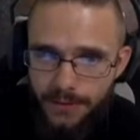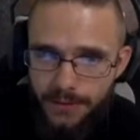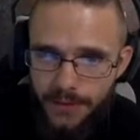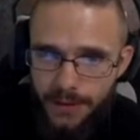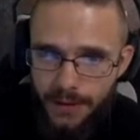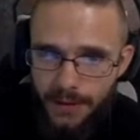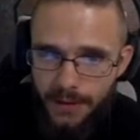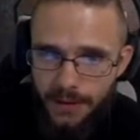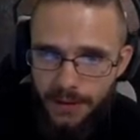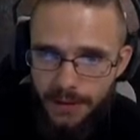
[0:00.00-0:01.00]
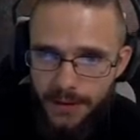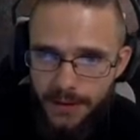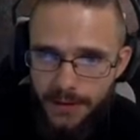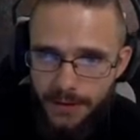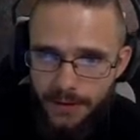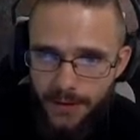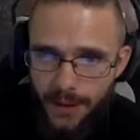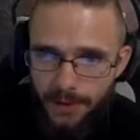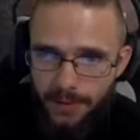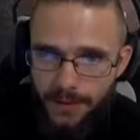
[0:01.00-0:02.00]
to Destiny.
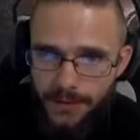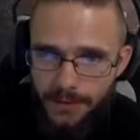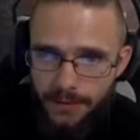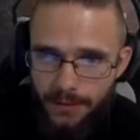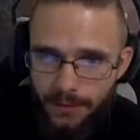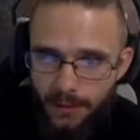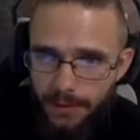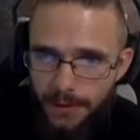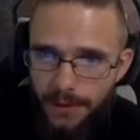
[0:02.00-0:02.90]
That brings you to Europa.